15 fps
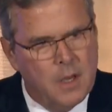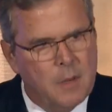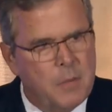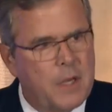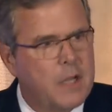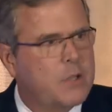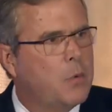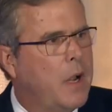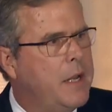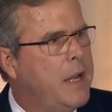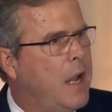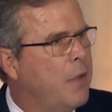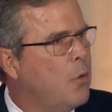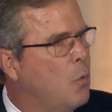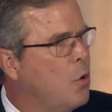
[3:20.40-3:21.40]
Because right
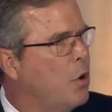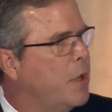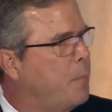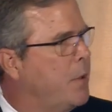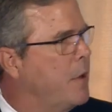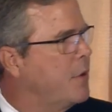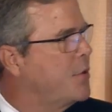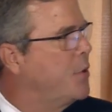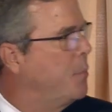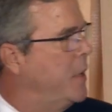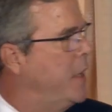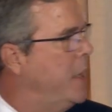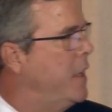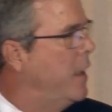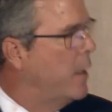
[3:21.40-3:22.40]
now, the world appears to
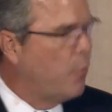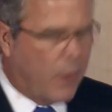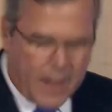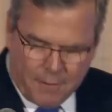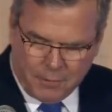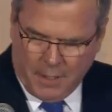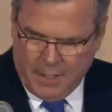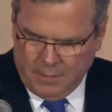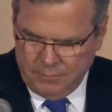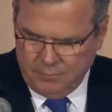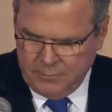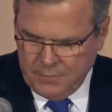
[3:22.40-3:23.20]
be unraveling.